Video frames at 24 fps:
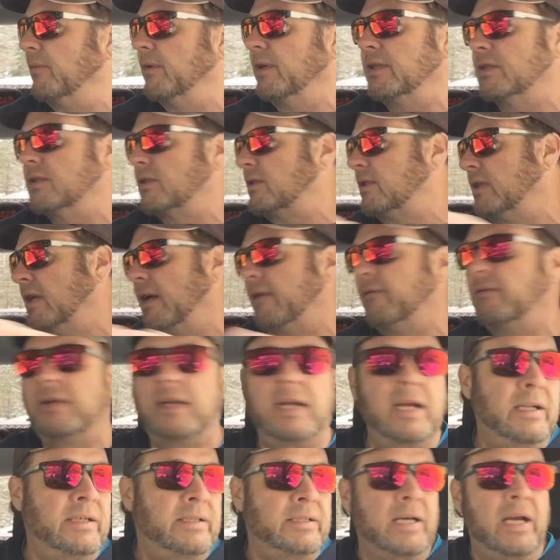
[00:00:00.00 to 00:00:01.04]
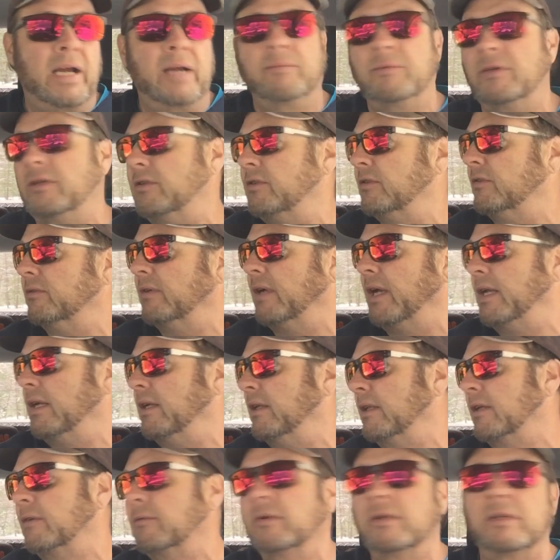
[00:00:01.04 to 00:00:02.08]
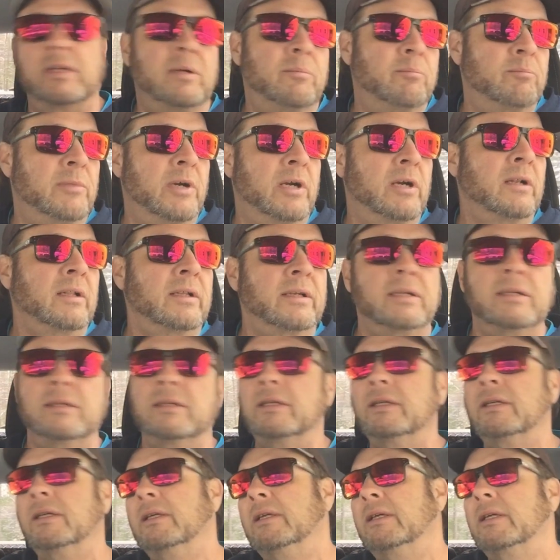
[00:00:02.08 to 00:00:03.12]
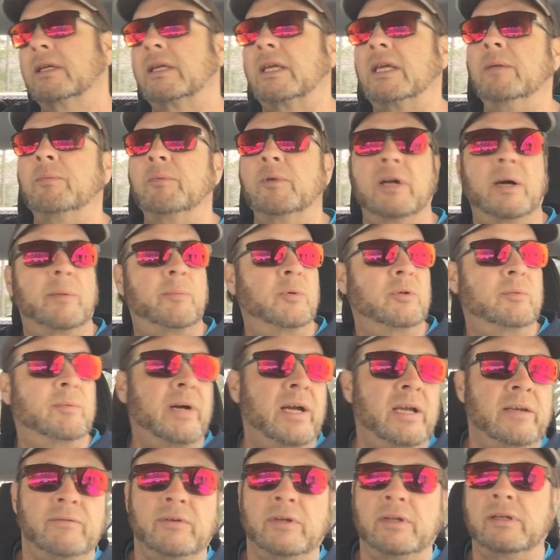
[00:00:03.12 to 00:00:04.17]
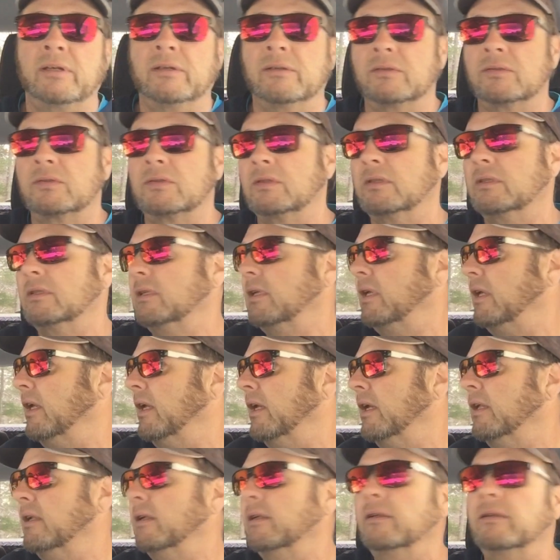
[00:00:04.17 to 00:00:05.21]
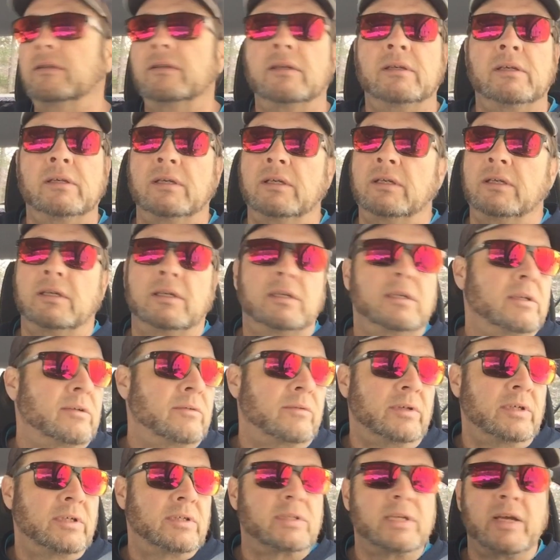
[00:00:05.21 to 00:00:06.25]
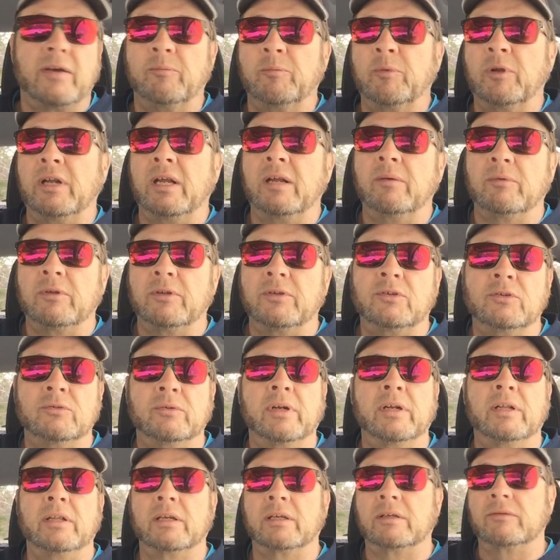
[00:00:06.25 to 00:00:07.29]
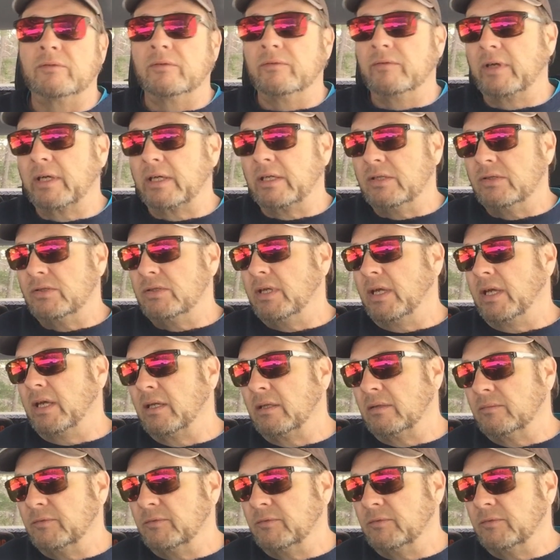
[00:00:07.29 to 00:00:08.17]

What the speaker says: We just haven't had time to do anything with them, barely keeping up with my videos, and we just haven't been able to do anything for Vicki's channel.